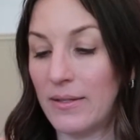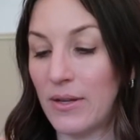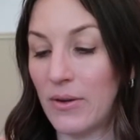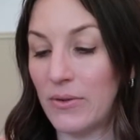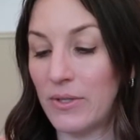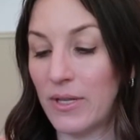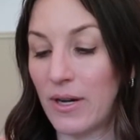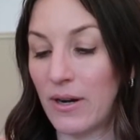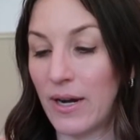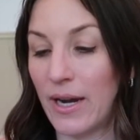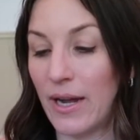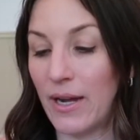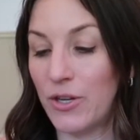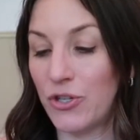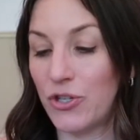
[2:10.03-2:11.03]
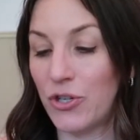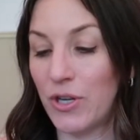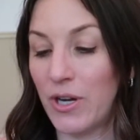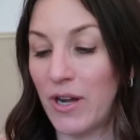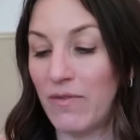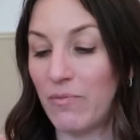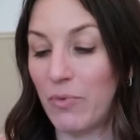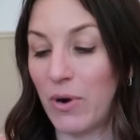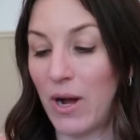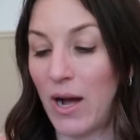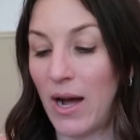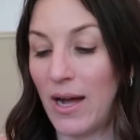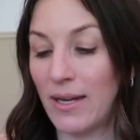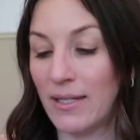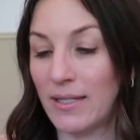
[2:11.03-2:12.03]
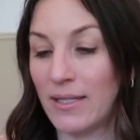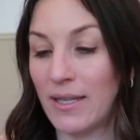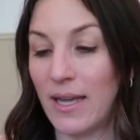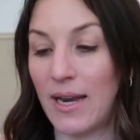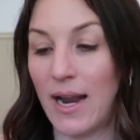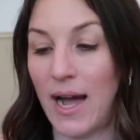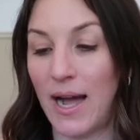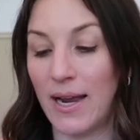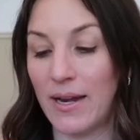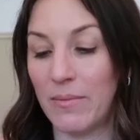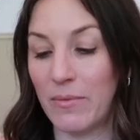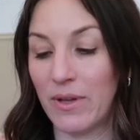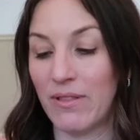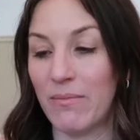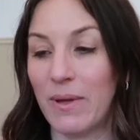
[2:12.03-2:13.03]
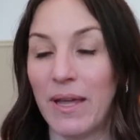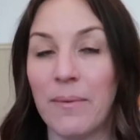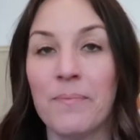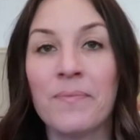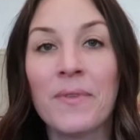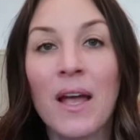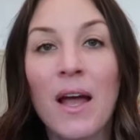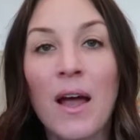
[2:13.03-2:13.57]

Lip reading: so sorry, I should have brought an item with me,